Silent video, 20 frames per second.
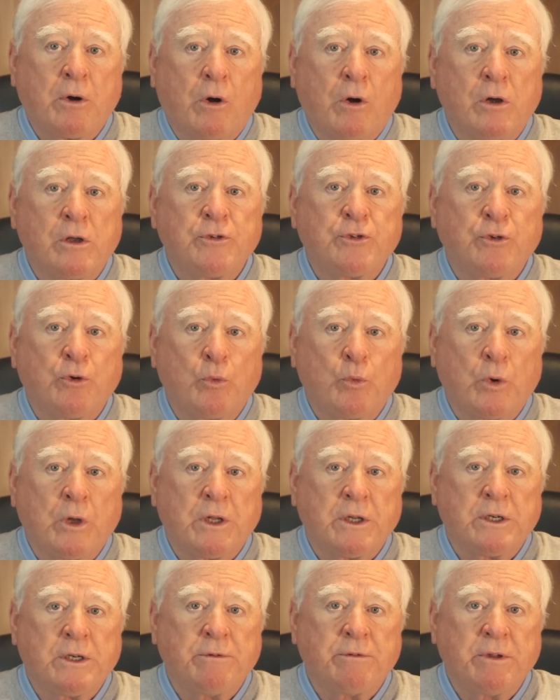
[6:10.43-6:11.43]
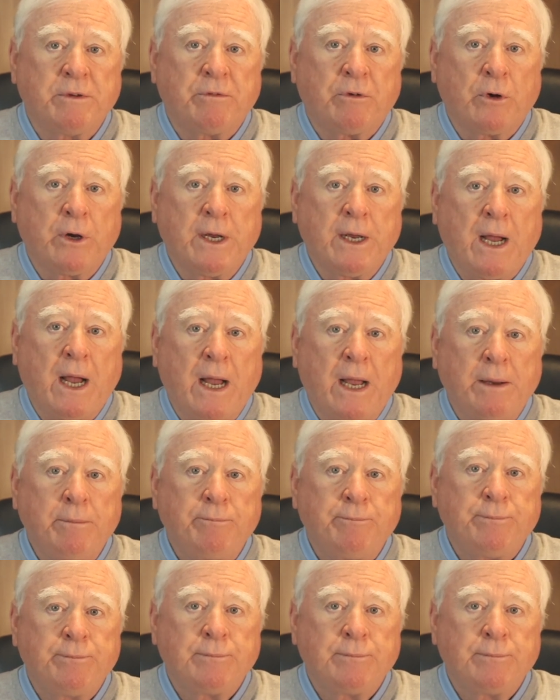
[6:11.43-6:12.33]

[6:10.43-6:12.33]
are also relatively very high.